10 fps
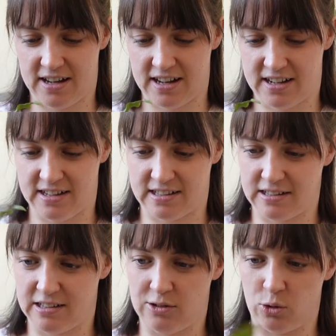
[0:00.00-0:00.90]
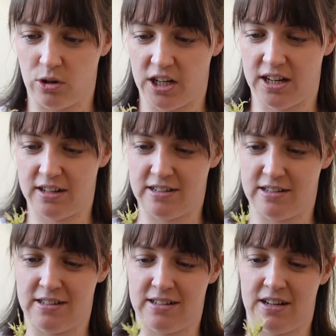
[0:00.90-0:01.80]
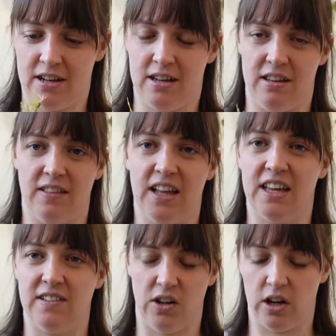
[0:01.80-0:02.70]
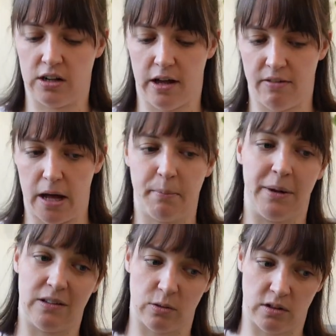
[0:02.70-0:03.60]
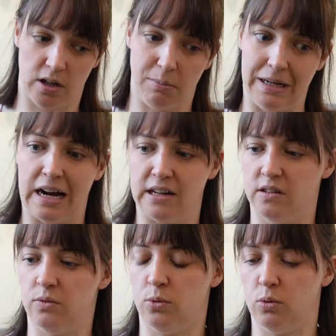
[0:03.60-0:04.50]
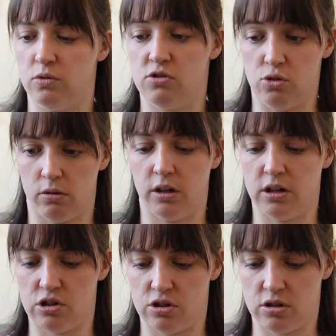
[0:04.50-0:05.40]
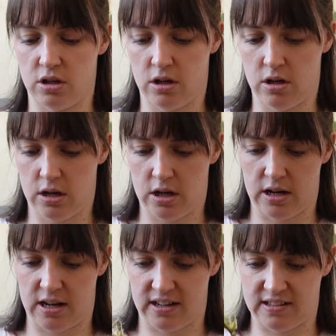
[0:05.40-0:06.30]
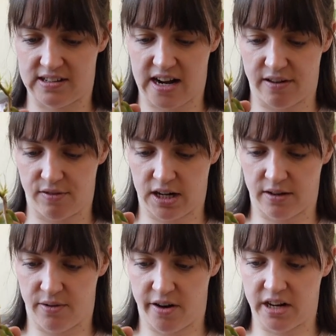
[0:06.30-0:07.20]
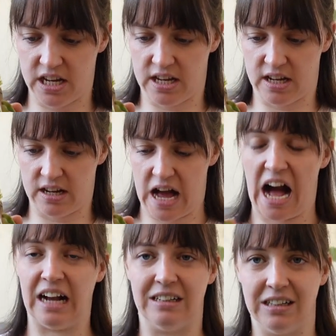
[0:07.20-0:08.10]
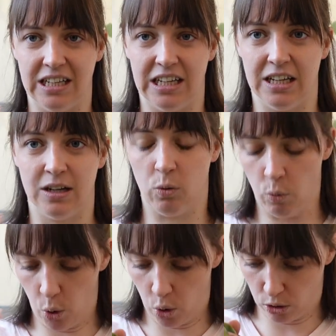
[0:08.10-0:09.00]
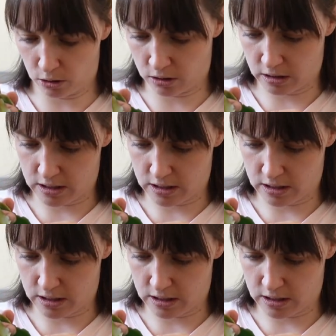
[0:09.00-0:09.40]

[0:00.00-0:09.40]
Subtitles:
and he's installing it. I think the kids are going to love that, but it's also going to be nice for storage. And it's covering a very ugly wall